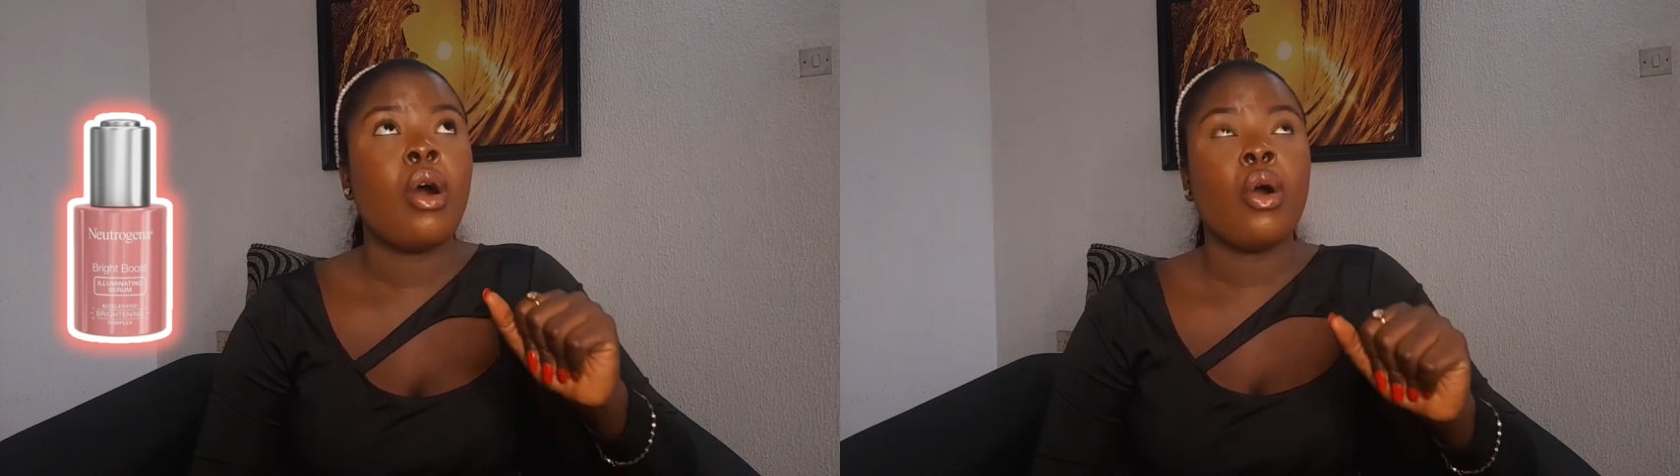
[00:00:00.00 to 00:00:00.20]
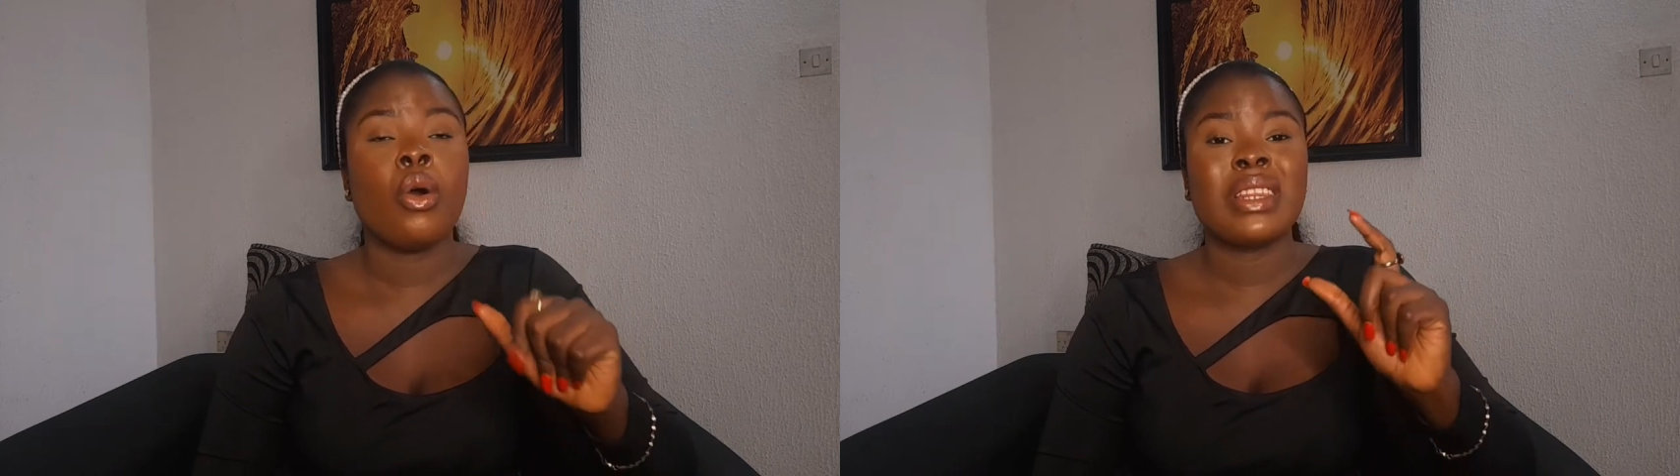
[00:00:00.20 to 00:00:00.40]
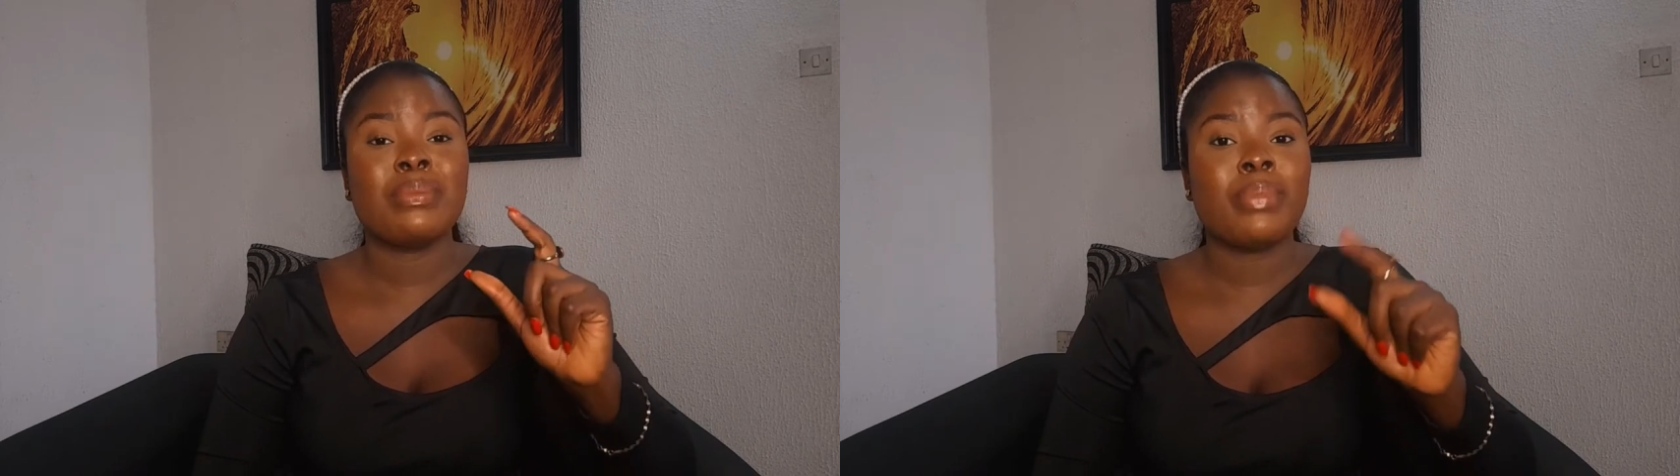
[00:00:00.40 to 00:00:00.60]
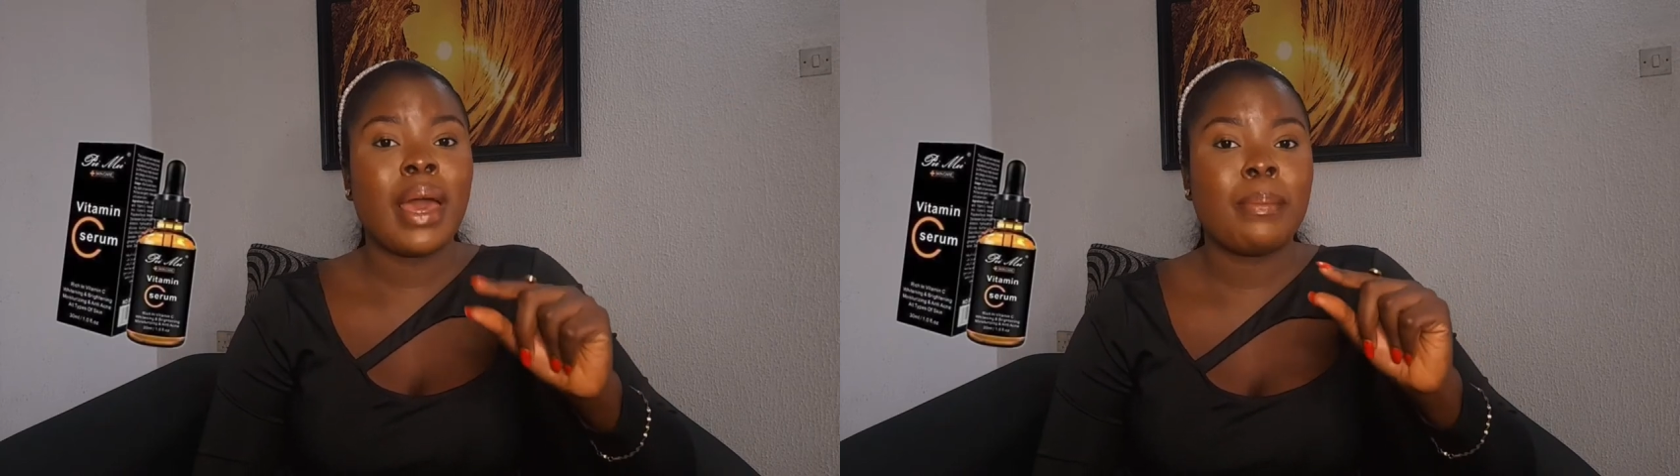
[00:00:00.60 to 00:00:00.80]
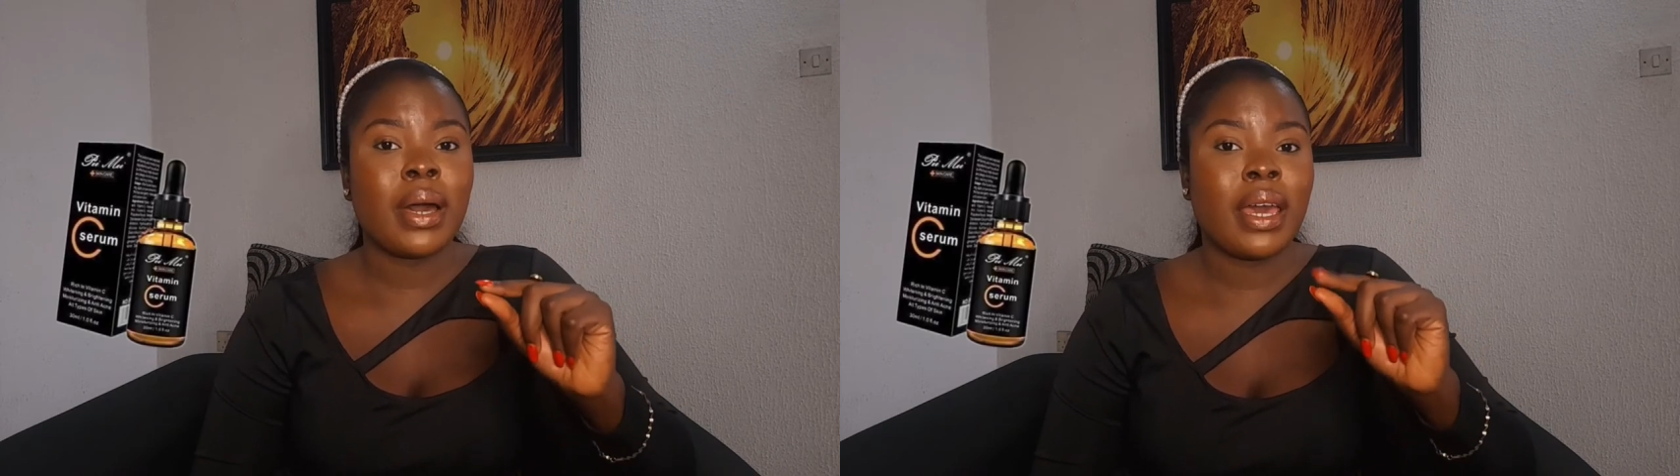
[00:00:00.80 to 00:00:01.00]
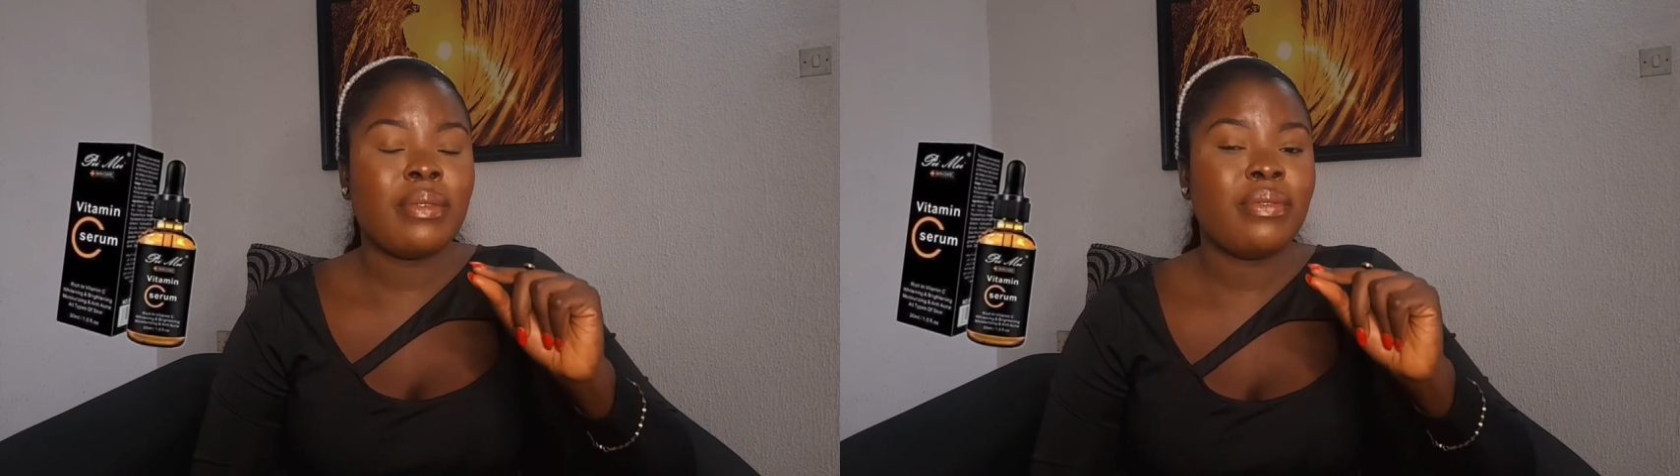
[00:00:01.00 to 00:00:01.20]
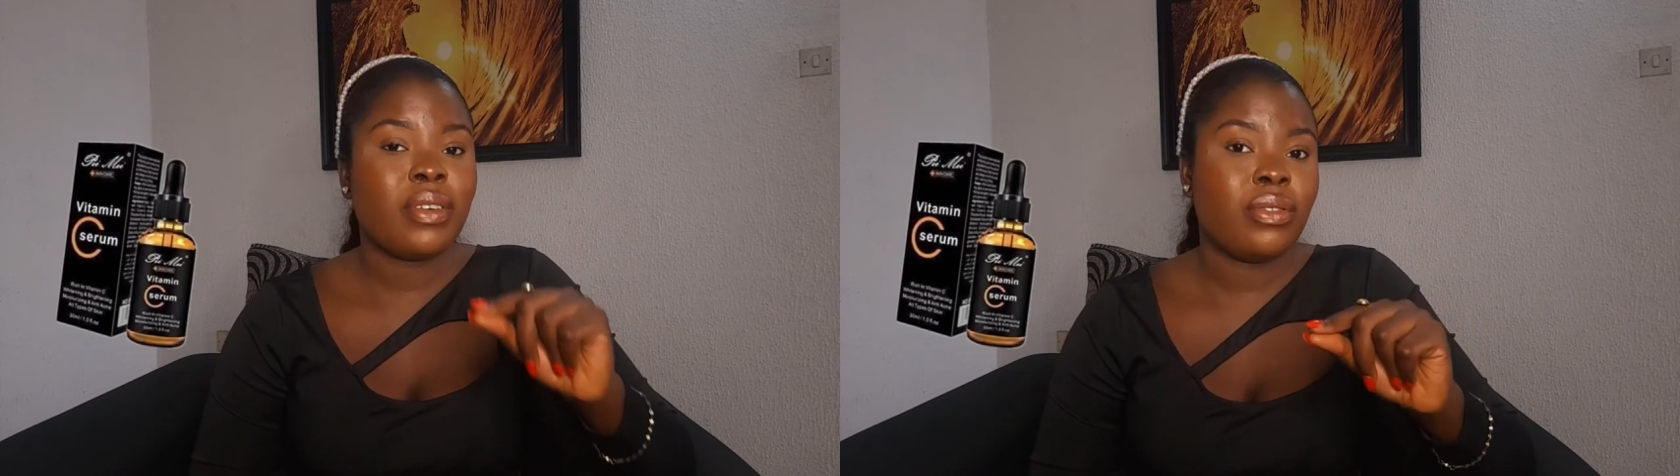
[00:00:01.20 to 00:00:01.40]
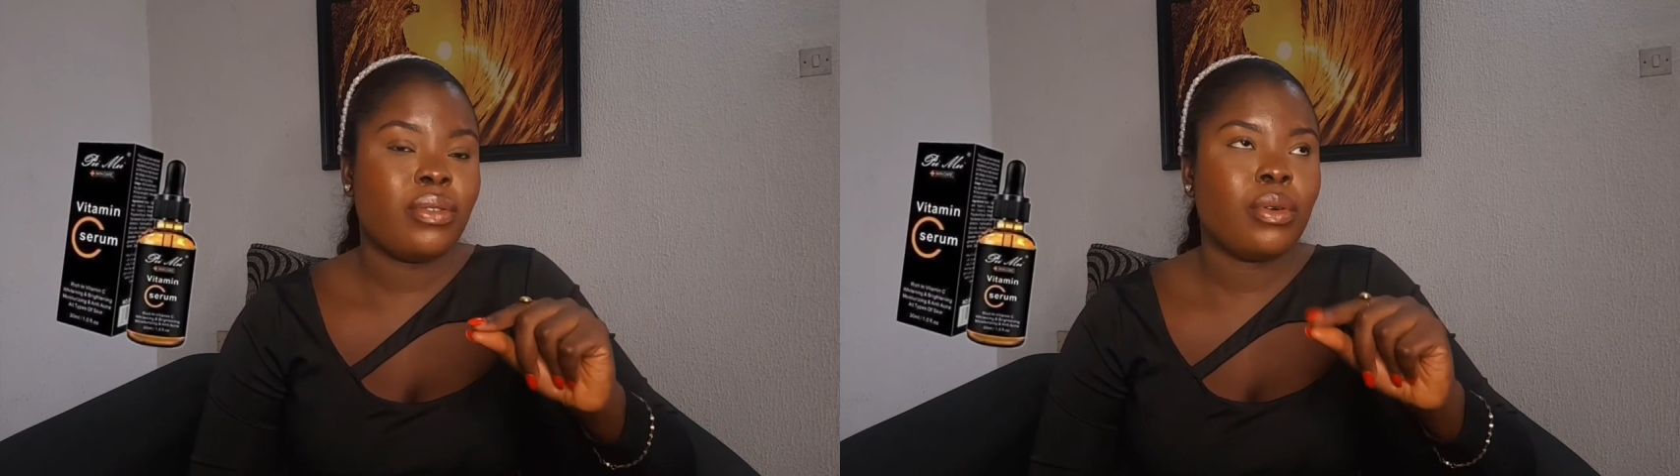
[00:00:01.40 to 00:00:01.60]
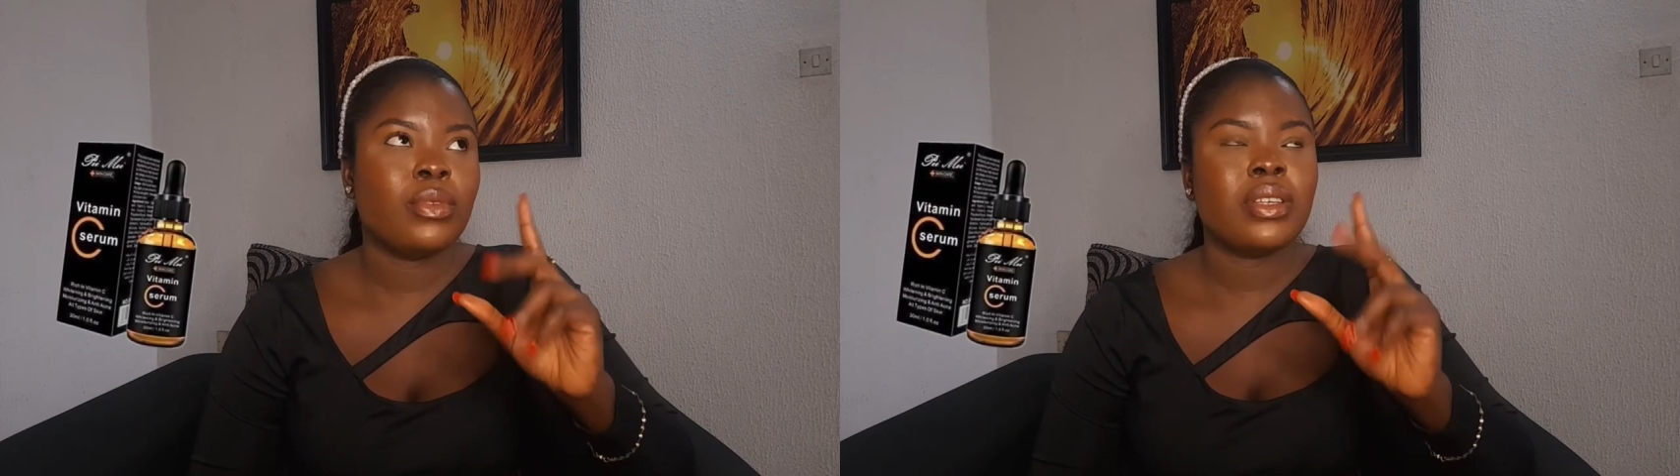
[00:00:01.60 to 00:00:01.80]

or the Pai Mai Face Serum.